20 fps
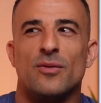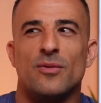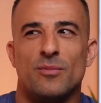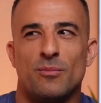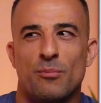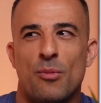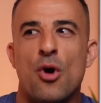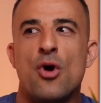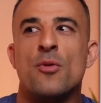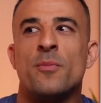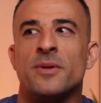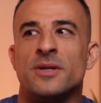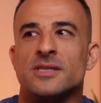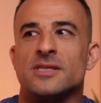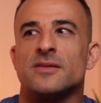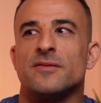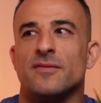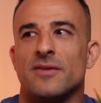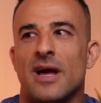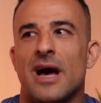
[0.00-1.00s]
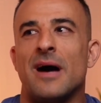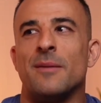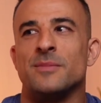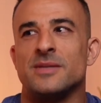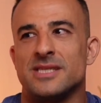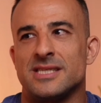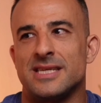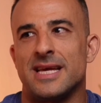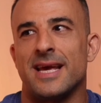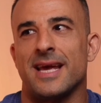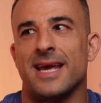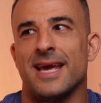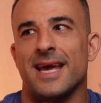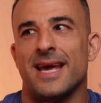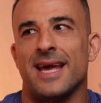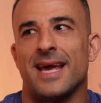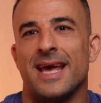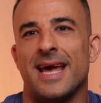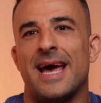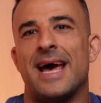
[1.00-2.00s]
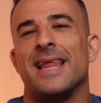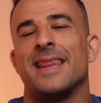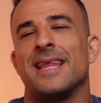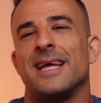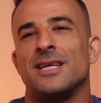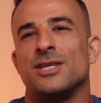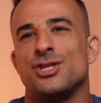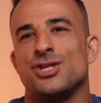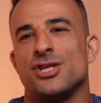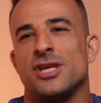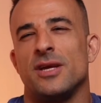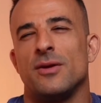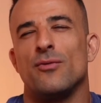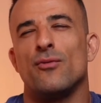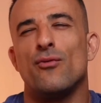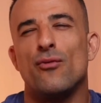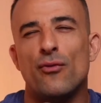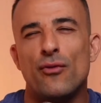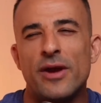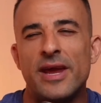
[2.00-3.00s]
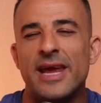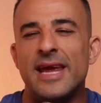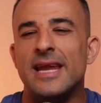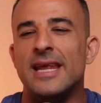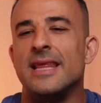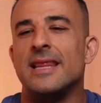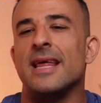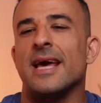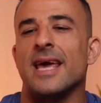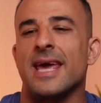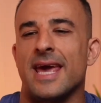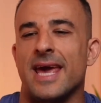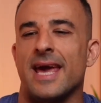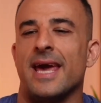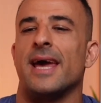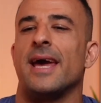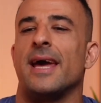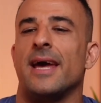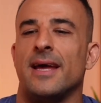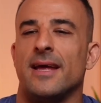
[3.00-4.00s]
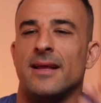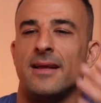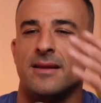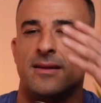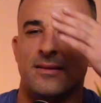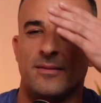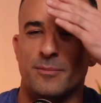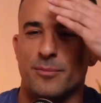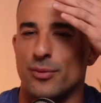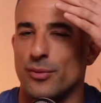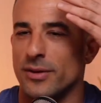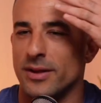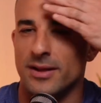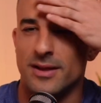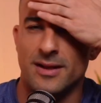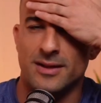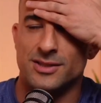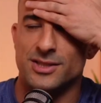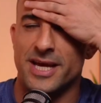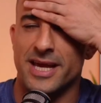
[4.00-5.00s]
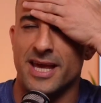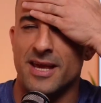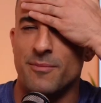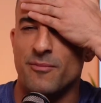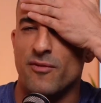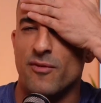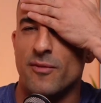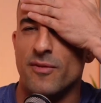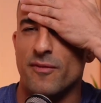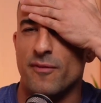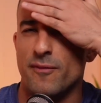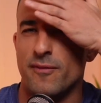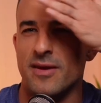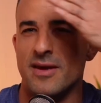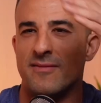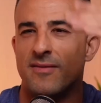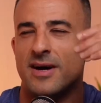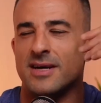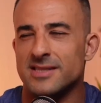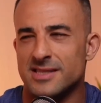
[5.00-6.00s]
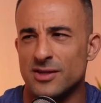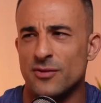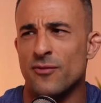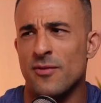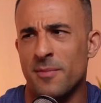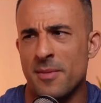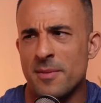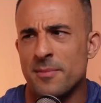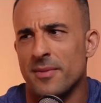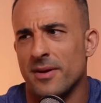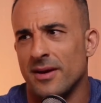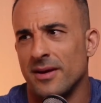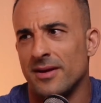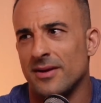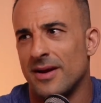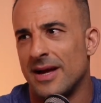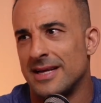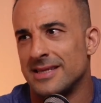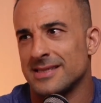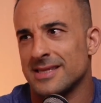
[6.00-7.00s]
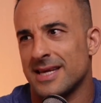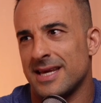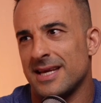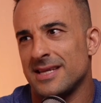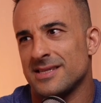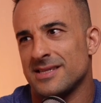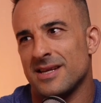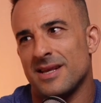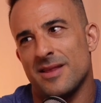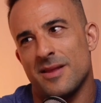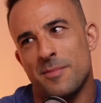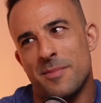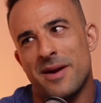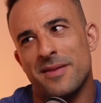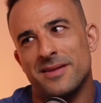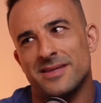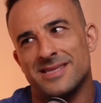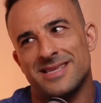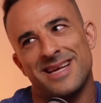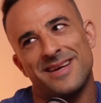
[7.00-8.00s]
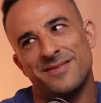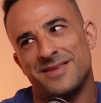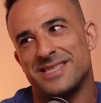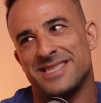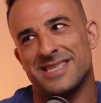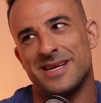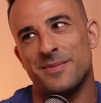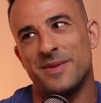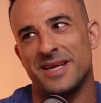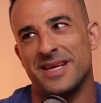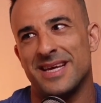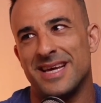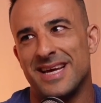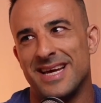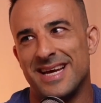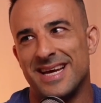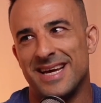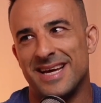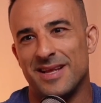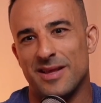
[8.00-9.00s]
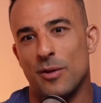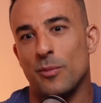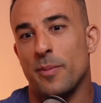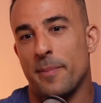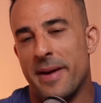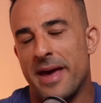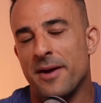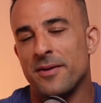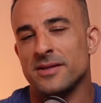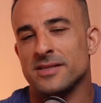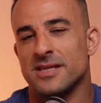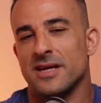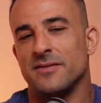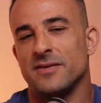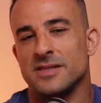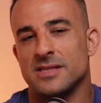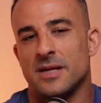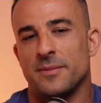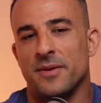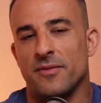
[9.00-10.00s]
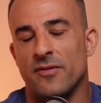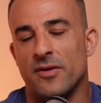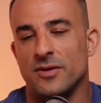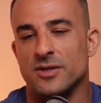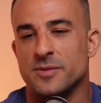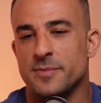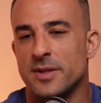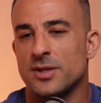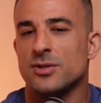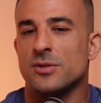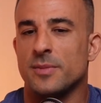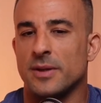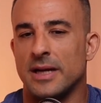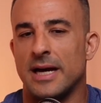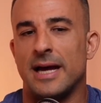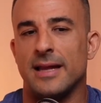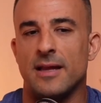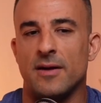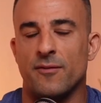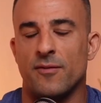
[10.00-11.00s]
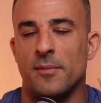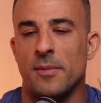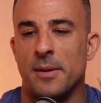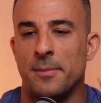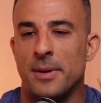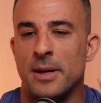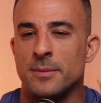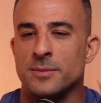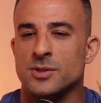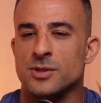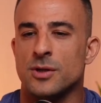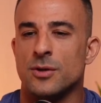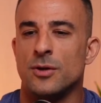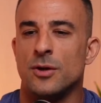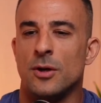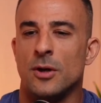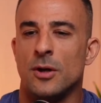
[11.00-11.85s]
moments of like, I'm sick, and then she really the care, putting, you know, checking for the fever. I still remember, you know, as kids, you know, the mother's love is something, the parents' love is something very special. But I had that from my mom, so